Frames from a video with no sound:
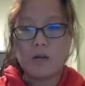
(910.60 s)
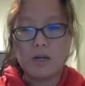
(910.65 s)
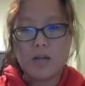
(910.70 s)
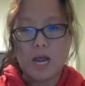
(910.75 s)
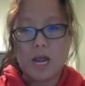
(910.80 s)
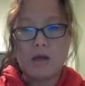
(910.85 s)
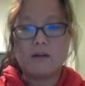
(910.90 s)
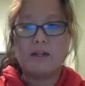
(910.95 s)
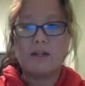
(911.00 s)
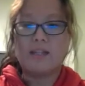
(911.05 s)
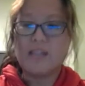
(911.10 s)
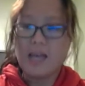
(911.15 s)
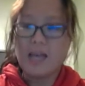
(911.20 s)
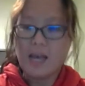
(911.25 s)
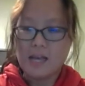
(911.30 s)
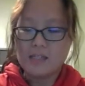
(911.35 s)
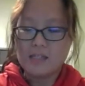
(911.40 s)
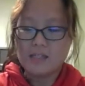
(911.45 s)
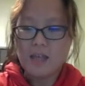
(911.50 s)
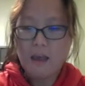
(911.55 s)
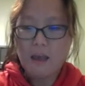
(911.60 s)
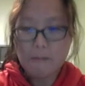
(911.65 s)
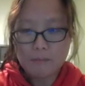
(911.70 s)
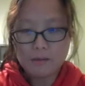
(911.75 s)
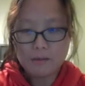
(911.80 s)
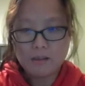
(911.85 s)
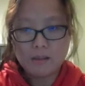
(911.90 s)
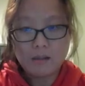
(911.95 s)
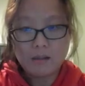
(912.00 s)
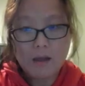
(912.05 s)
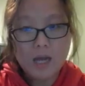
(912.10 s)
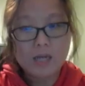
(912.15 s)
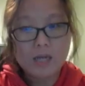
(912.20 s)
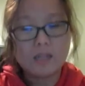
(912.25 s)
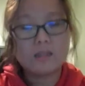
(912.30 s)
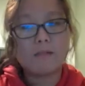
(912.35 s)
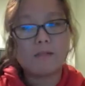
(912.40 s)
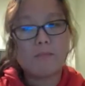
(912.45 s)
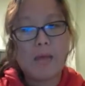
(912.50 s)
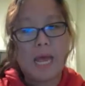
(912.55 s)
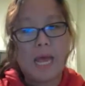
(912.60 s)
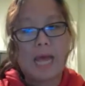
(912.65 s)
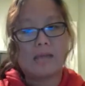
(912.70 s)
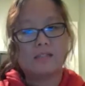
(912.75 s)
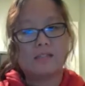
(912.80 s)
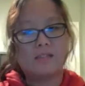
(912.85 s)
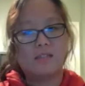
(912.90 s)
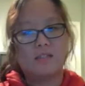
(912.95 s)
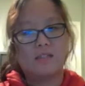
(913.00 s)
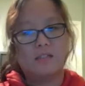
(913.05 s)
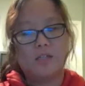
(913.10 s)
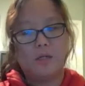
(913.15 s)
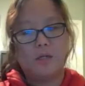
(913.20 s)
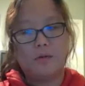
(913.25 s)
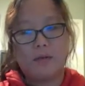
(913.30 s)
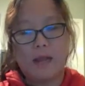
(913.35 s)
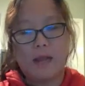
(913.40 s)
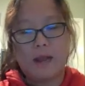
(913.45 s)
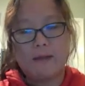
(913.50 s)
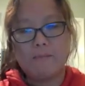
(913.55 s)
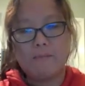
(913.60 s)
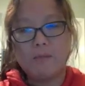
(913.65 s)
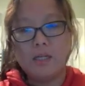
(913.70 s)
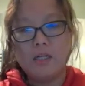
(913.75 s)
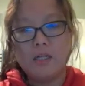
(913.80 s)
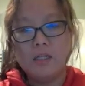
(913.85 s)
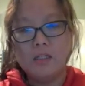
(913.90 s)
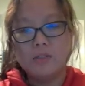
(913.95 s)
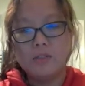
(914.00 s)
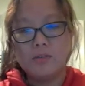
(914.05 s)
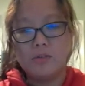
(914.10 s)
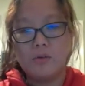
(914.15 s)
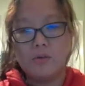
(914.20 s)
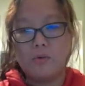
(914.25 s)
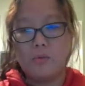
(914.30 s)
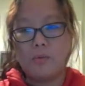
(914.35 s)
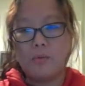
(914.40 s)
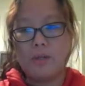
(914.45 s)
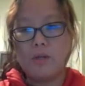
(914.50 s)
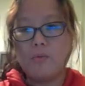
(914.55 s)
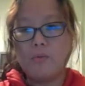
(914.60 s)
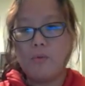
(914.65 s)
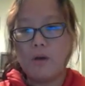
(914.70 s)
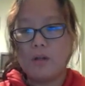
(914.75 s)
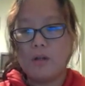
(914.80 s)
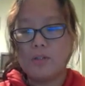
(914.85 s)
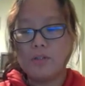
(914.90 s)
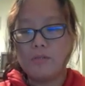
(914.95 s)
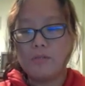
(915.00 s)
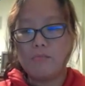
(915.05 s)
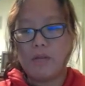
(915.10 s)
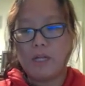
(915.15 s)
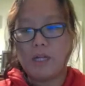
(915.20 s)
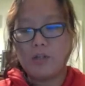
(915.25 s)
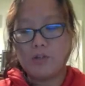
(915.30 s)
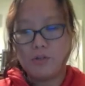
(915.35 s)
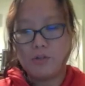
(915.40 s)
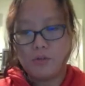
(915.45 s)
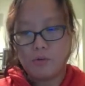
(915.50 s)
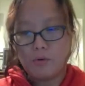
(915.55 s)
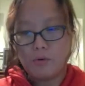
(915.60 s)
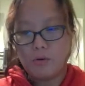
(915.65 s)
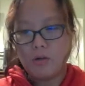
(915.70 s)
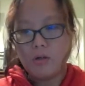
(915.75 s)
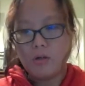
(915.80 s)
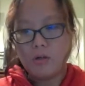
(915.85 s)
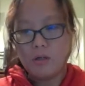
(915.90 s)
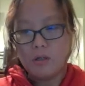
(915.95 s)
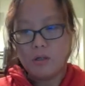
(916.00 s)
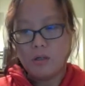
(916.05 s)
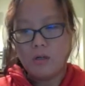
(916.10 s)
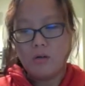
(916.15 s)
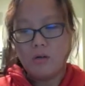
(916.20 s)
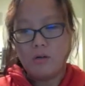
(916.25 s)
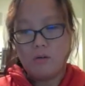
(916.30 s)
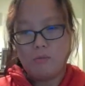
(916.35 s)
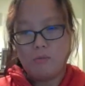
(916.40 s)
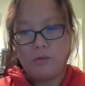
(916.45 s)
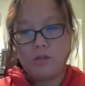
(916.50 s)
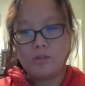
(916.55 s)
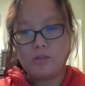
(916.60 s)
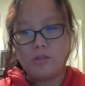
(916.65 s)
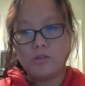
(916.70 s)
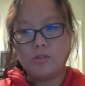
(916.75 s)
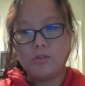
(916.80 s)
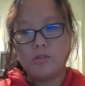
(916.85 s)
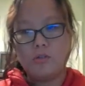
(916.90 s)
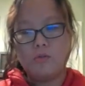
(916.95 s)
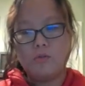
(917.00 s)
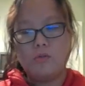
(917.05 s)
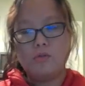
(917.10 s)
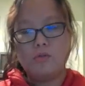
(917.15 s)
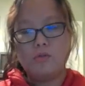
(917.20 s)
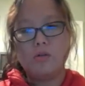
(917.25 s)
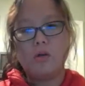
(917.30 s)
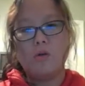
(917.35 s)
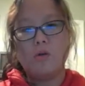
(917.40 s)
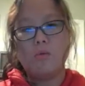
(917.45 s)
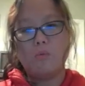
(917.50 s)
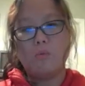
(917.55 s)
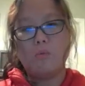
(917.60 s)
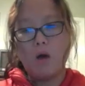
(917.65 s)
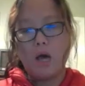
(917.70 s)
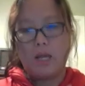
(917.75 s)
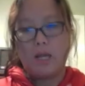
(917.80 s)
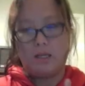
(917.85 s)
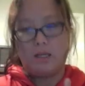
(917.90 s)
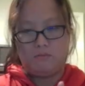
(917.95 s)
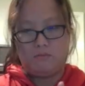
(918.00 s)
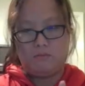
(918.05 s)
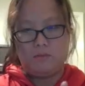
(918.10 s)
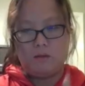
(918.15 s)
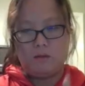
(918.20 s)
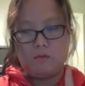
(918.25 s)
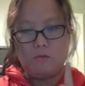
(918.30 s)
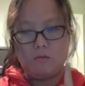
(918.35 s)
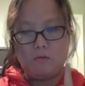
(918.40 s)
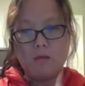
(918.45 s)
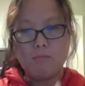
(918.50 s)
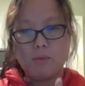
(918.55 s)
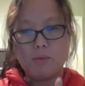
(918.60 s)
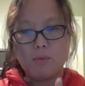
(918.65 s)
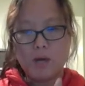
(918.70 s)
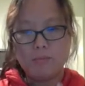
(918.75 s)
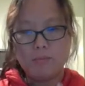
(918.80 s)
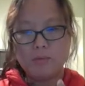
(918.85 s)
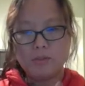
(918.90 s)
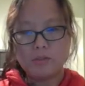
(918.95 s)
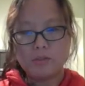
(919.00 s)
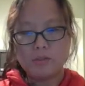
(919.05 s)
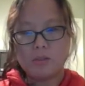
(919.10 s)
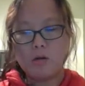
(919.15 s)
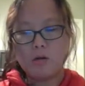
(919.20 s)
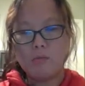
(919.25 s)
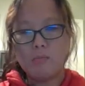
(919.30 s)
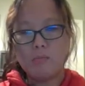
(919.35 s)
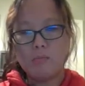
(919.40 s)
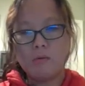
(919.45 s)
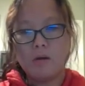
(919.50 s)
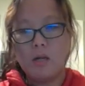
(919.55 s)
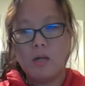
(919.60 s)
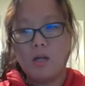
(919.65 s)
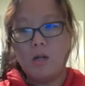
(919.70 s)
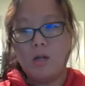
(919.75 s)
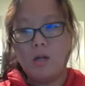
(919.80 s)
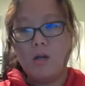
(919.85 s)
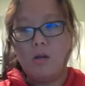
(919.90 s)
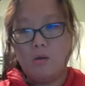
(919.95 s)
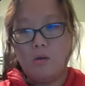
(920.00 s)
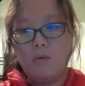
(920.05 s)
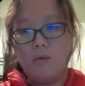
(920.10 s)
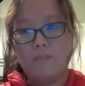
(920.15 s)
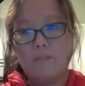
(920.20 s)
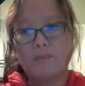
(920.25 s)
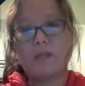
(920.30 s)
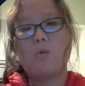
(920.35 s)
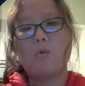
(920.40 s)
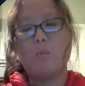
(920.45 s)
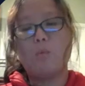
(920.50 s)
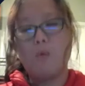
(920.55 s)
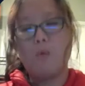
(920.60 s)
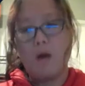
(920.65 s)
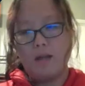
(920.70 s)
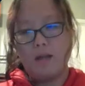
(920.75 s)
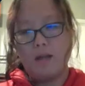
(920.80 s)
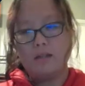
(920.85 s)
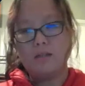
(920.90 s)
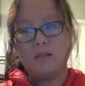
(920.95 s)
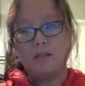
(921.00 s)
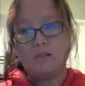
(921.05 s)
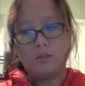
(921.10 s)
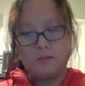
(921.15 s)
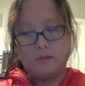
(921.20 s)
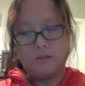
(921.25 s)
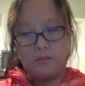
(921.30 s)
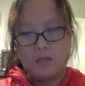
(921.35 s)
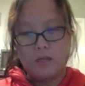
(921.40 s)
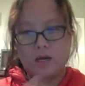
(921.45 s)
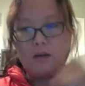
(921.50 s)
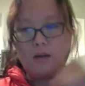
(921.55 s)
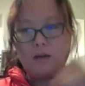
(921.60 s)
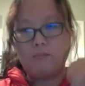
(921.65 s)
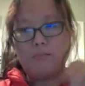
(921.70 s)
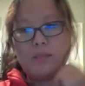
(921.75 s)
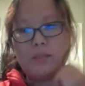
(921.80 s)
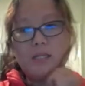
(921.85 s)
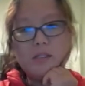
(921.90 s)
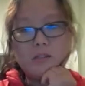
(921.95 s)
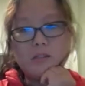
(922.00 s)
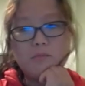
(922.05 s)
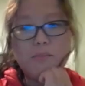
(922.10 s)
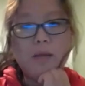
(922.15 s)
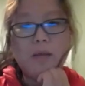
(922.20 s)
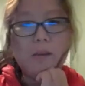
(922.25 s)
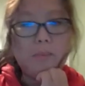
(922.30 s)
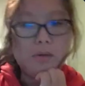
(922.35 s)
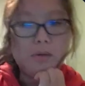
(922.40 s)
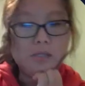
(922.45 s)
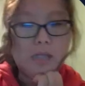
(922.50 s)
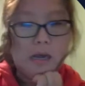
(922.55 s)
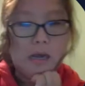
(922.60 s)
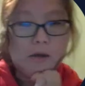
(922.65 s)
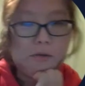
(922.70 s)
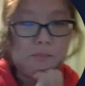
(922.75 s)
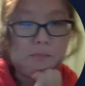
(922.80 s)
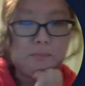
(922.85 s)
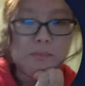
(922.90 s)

out. And that has happened a lot in the past. Okay. So we want to make sure we just use one pump of soap, one piece of paper towel.